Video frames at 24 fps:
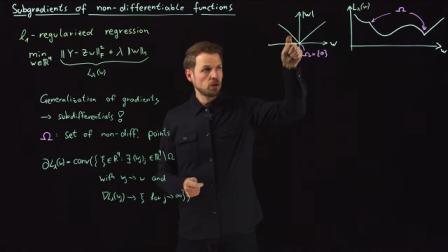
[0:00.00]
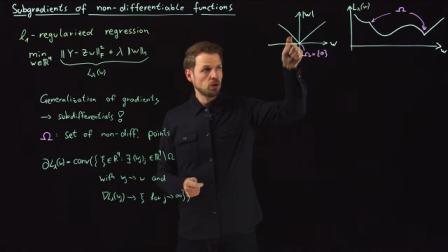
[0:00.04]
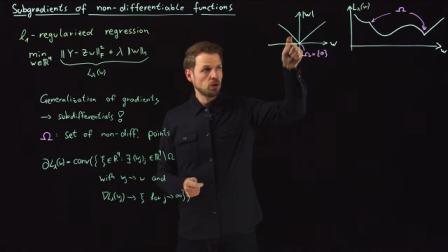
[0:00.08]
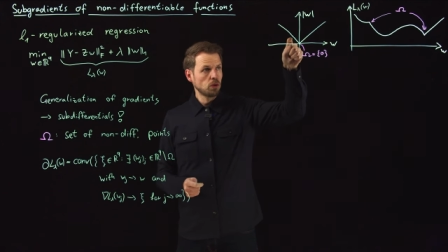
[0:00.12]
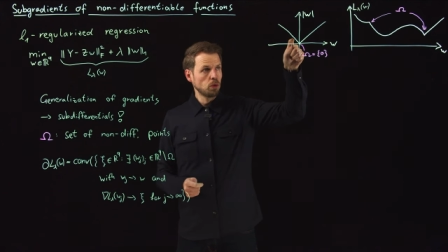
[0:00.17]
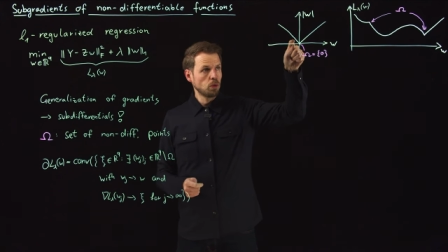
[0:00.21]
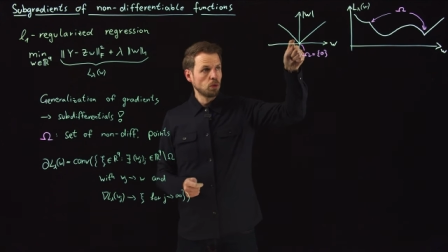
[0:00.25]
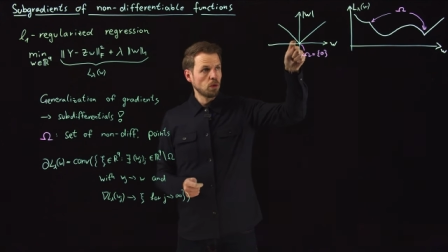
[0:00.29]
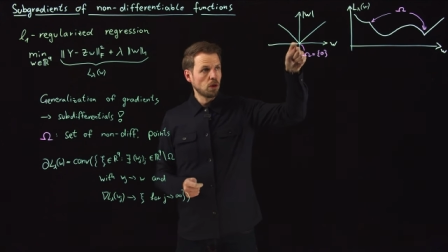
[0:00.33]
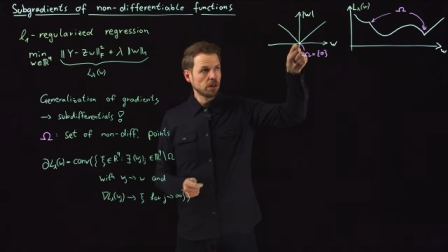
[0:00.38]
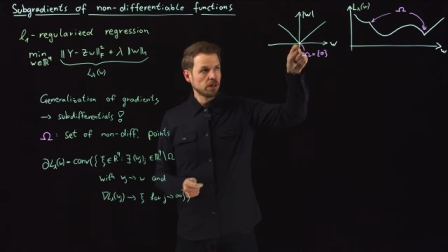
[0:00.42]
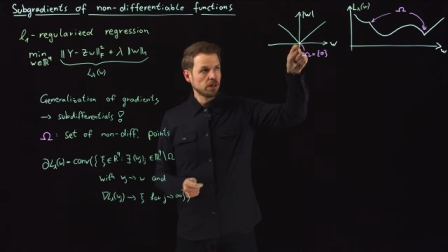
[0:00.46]

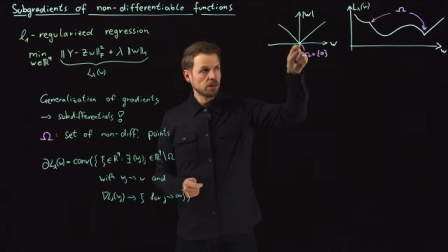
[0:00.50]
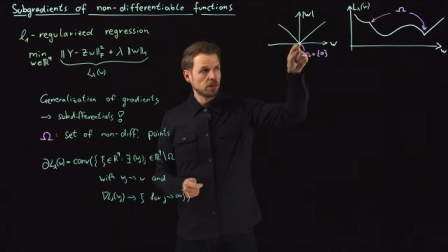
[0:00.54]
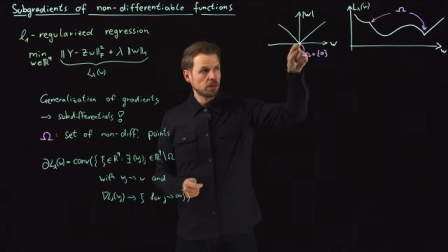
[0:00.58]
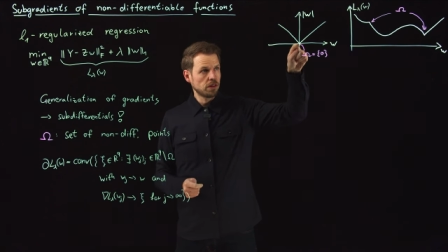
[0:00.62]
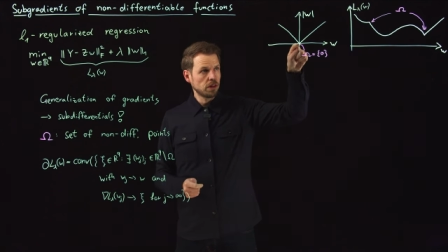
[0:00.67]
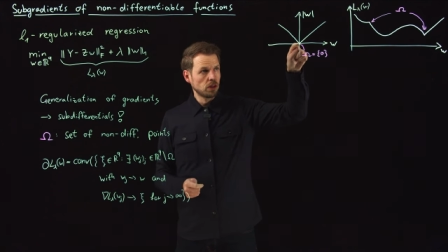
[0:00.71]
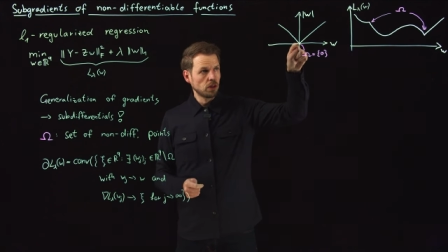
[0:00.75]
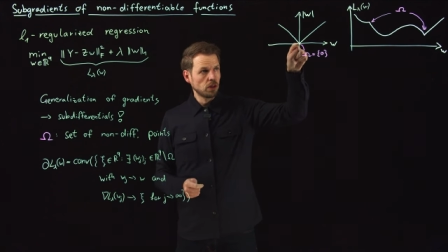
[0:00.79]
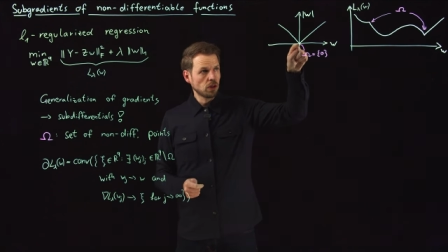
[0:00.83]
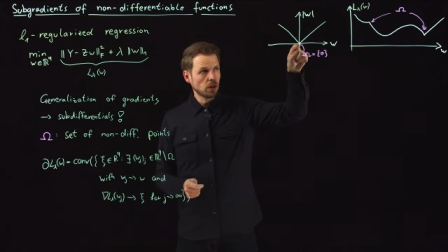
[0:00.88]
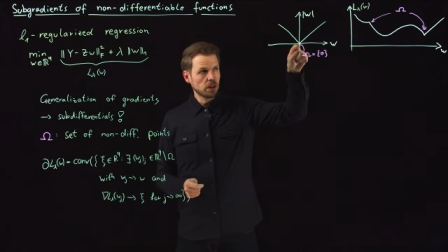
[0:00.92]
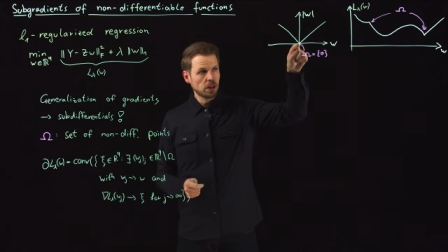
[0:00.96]
towards the
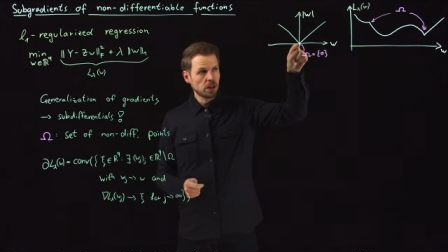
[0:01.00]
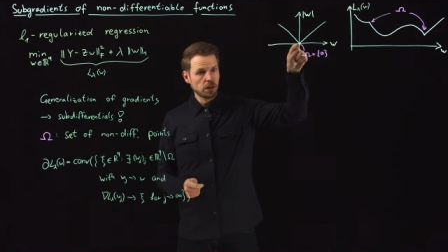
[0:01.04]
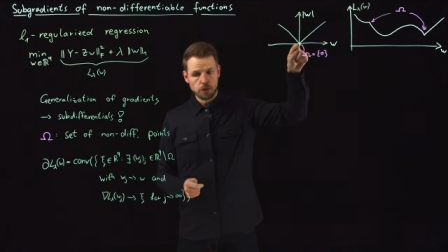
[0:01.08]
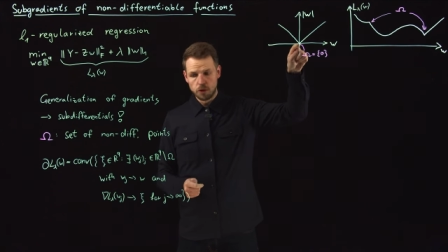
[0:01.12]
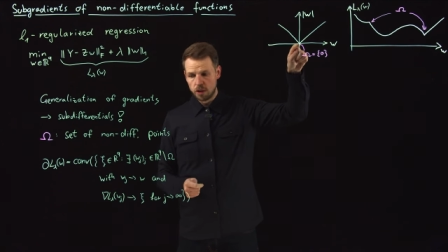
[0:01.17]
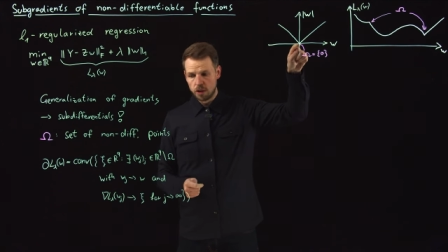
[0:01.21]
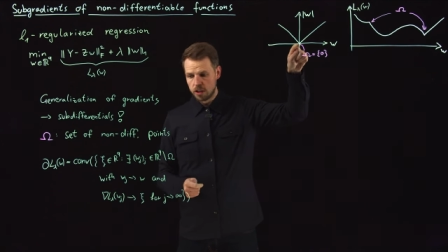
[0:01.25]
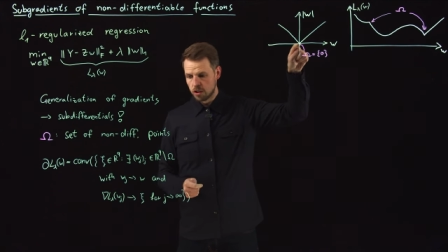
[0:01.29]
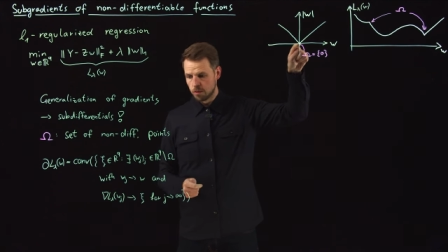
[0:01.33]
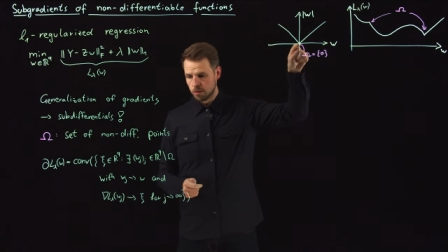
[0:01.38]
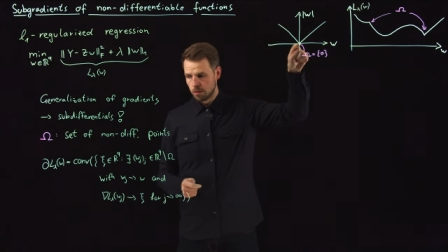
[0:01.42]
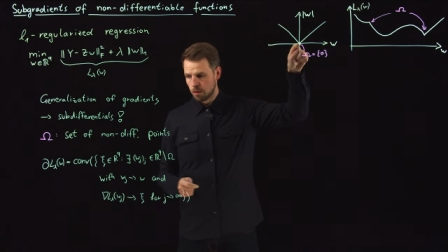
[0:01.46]

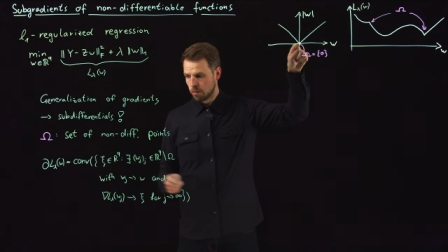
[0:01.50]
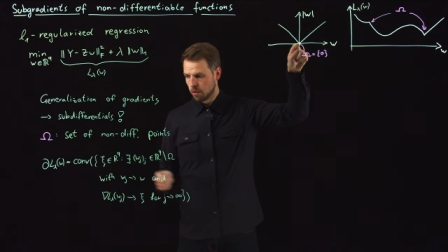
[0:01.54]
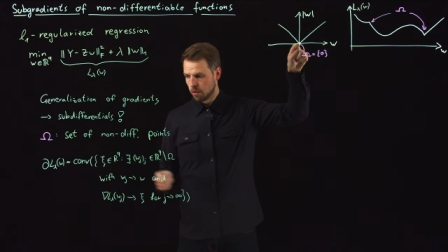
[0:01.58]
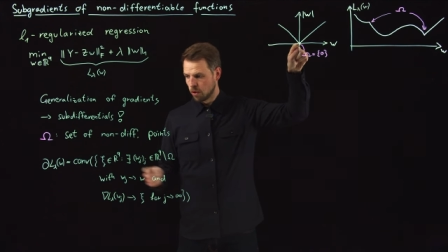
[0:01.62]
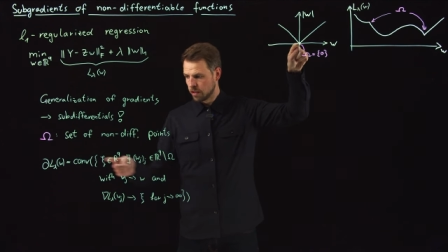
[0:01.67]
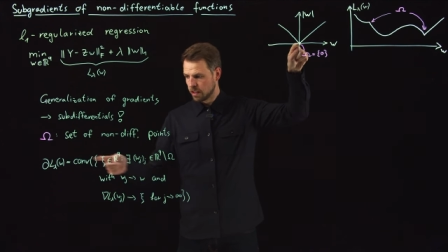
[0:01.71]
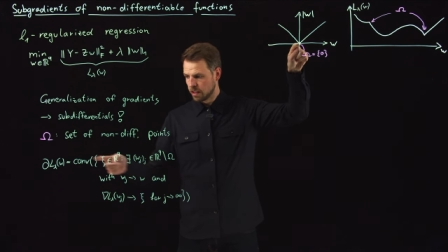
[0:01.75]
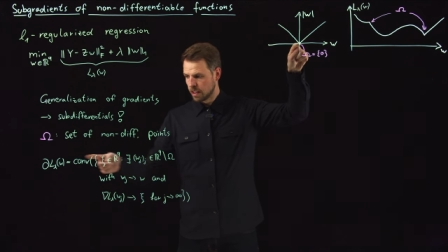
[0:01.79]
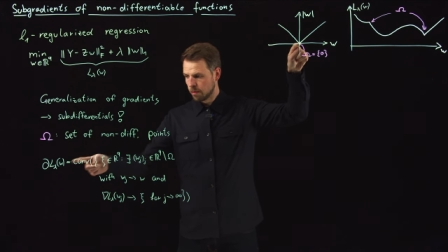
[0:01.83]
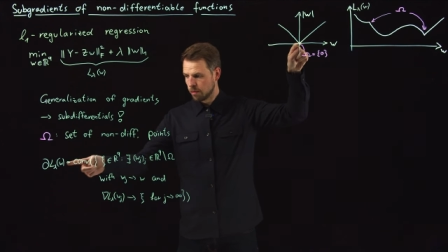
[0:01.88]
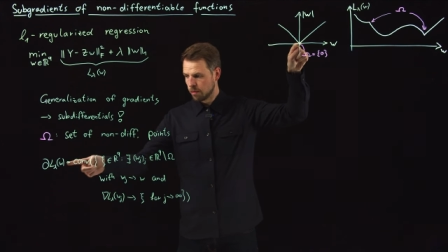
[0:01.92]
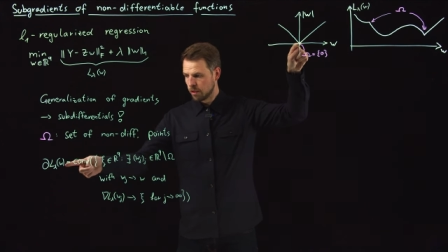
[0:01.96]
non-differentiable point
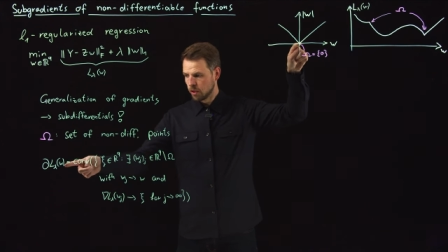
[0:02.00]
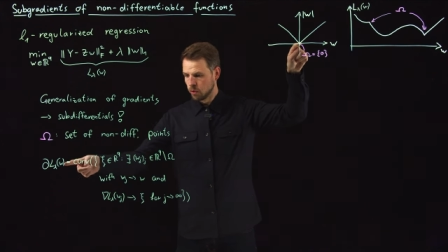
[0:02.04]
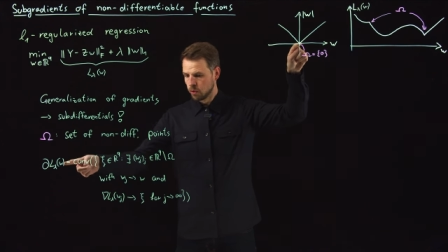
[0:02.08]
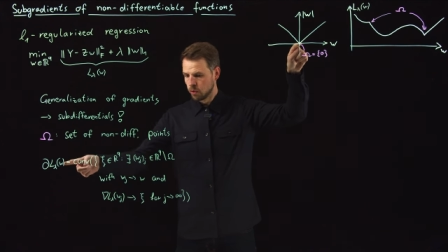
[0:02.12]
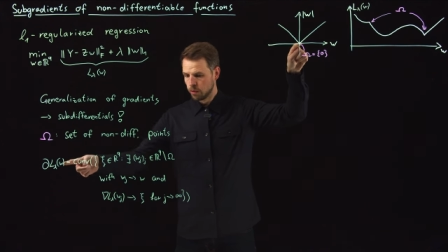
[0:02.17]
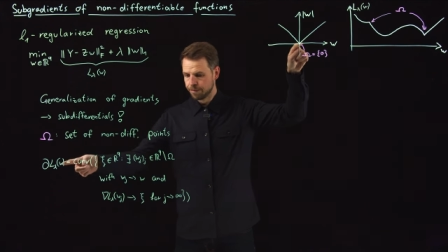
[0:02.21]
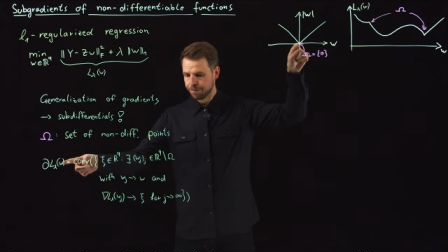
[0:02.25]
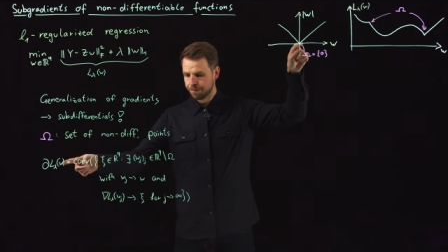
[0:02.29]
w,